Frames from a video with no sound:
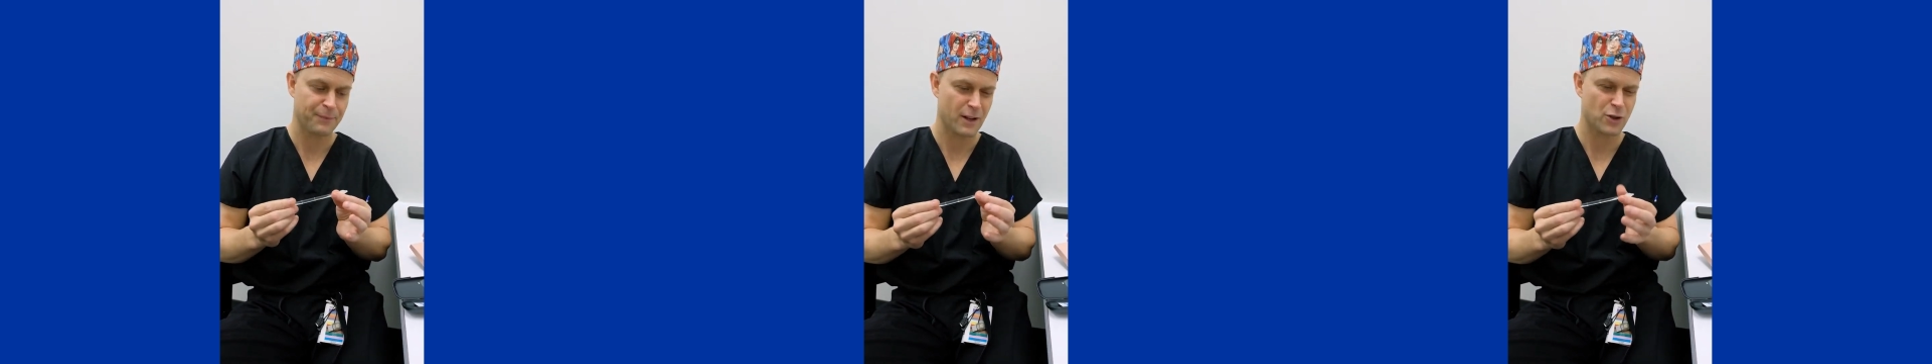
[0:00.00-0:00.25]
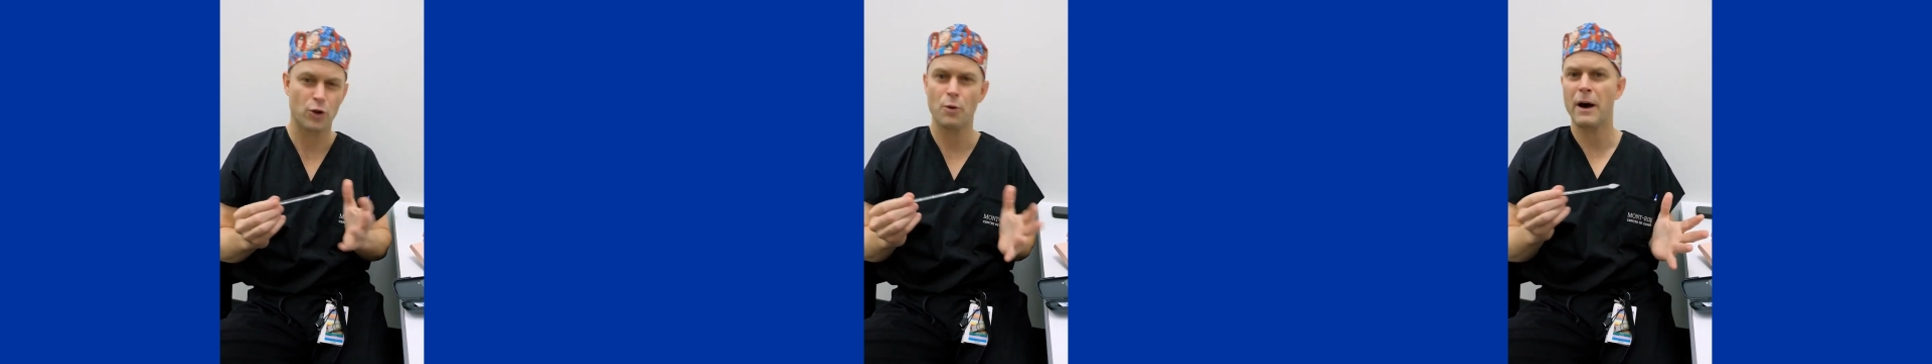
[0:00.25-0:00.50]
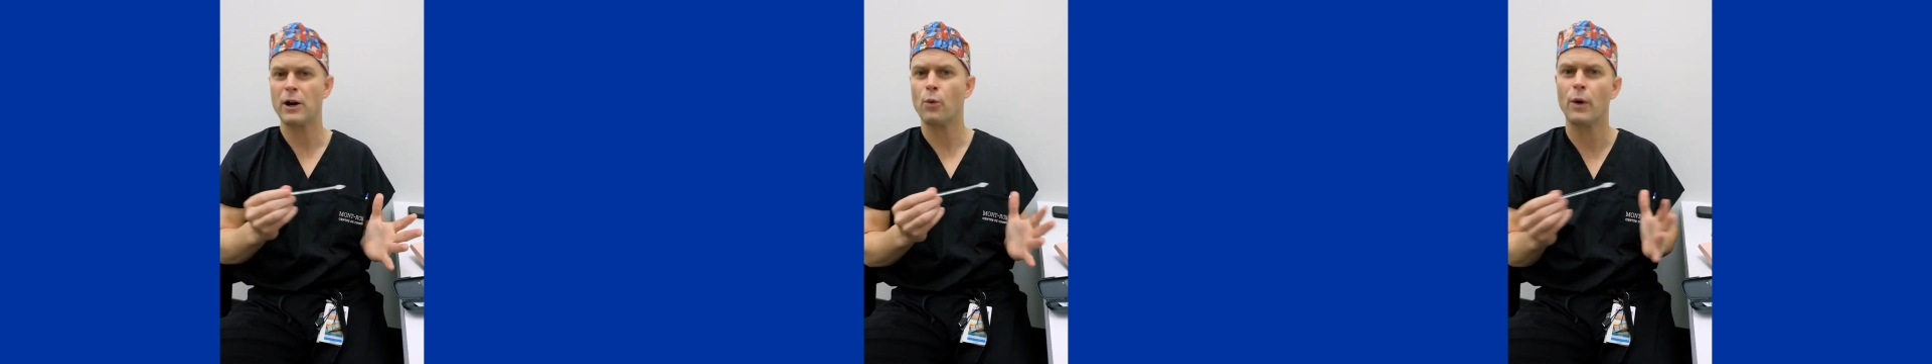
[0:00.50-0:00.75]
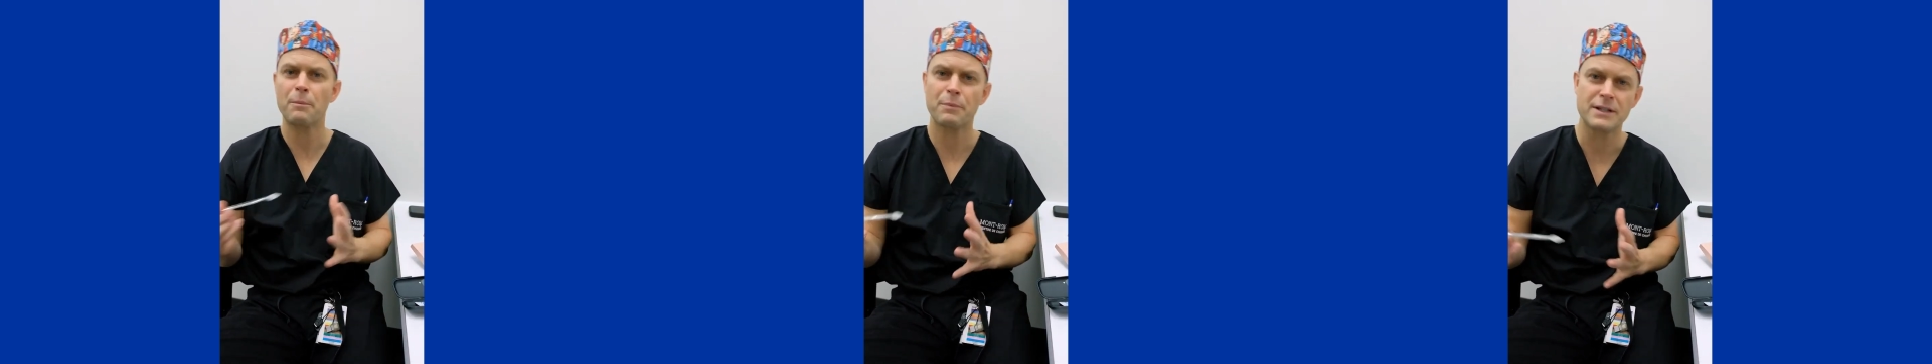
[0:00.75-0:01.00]
So no matter
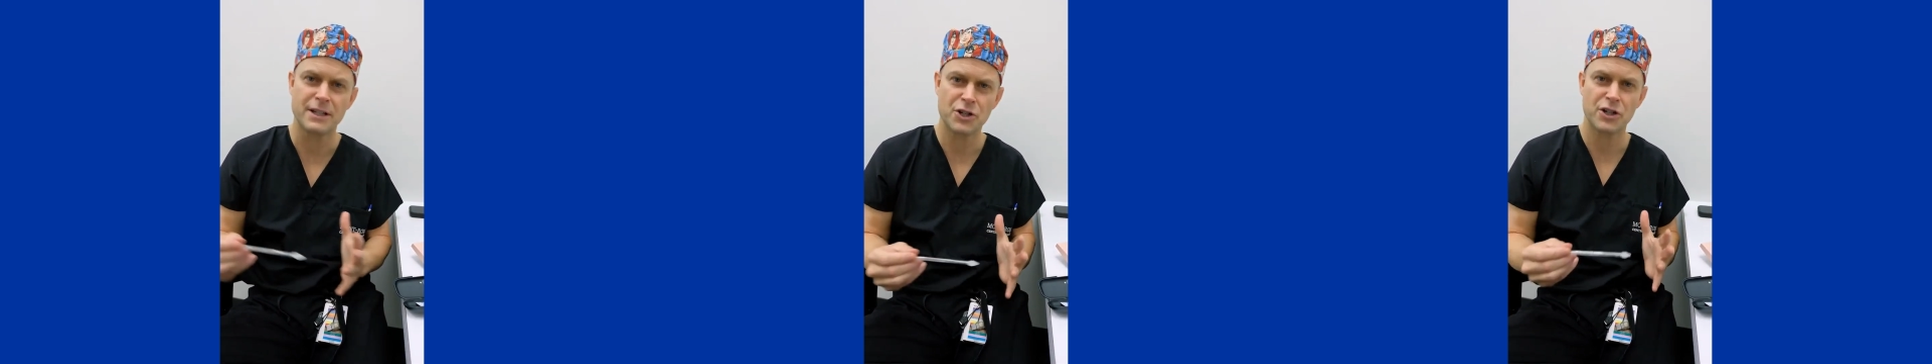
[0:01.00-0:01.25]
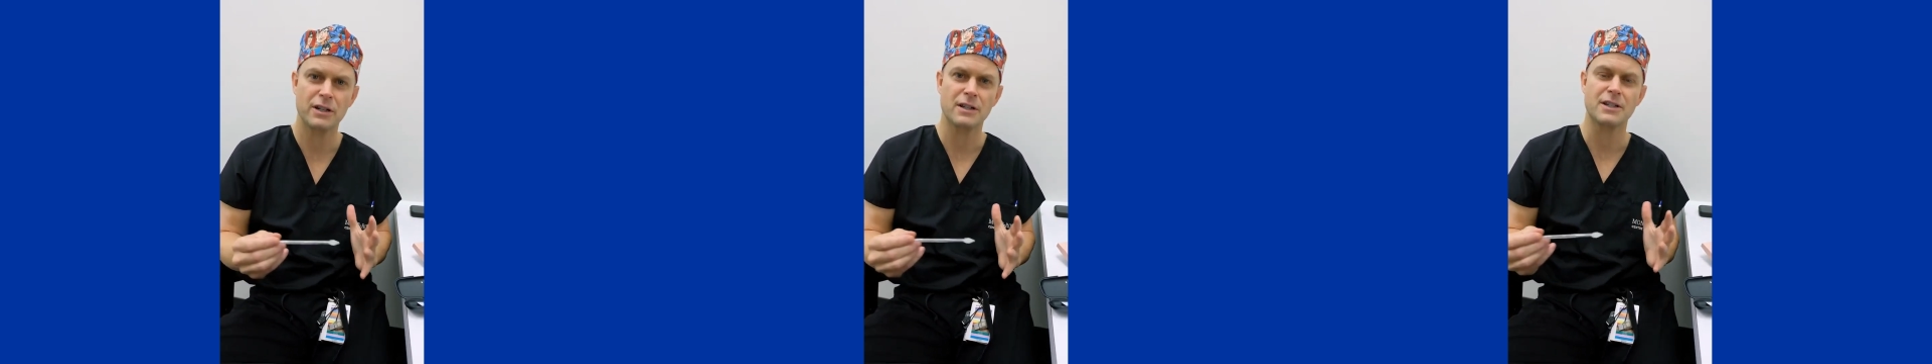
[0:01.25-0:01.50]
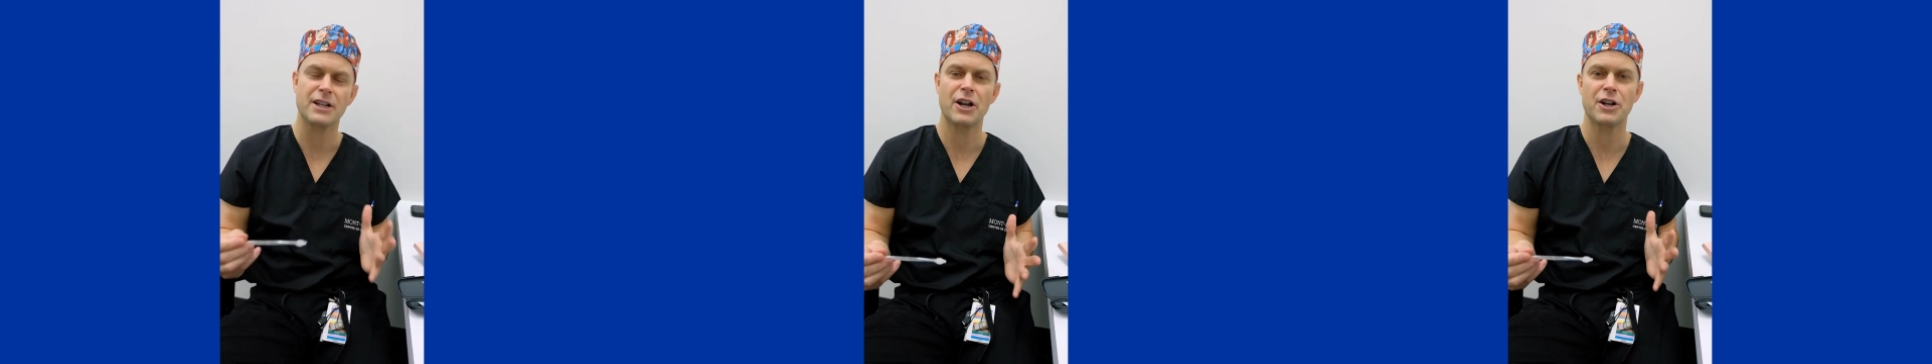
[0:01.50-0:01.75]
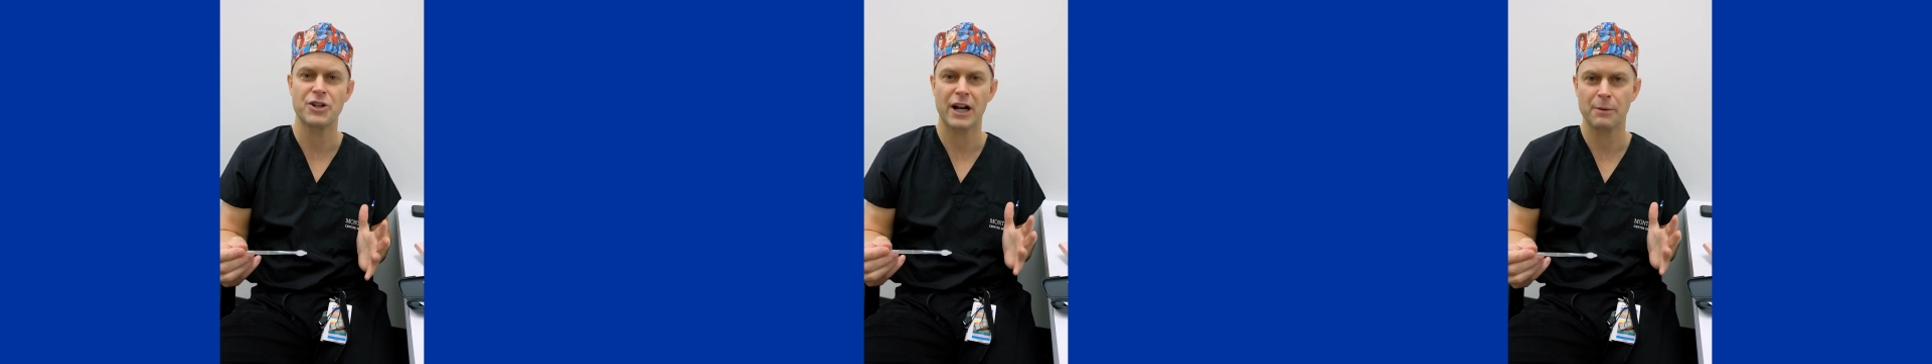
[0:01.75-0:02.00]
what position a
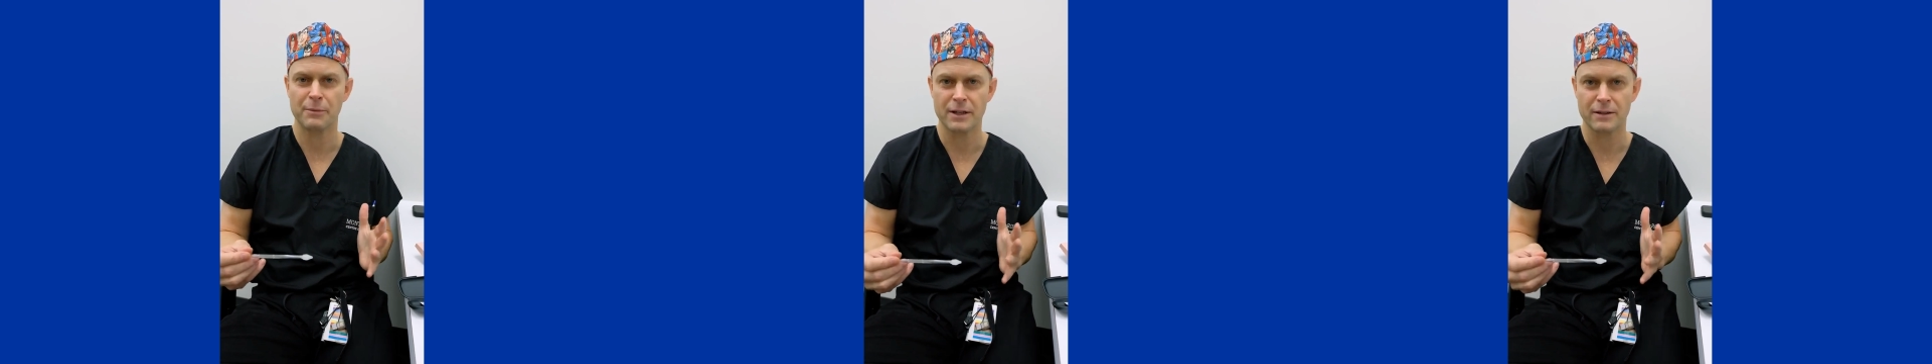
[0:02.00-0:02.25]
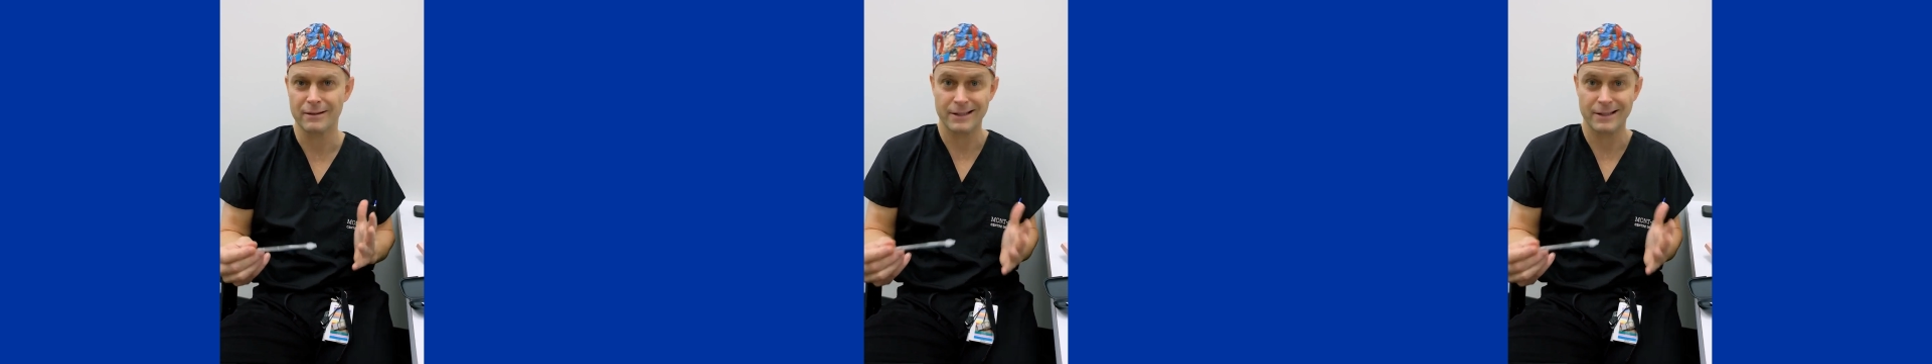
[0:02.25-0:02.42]
gentleman